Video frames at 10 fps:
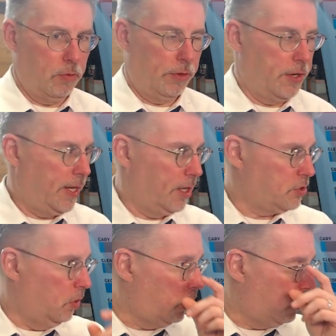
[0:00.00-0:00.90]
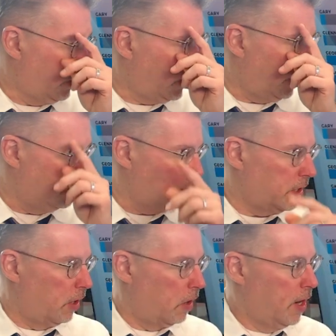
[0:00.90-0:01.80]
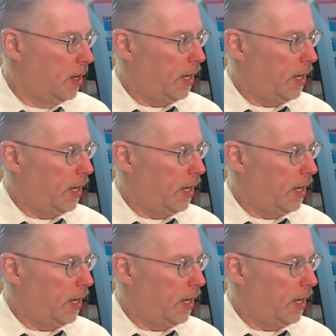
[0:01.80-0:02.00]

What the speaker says: with the National Hurricane Center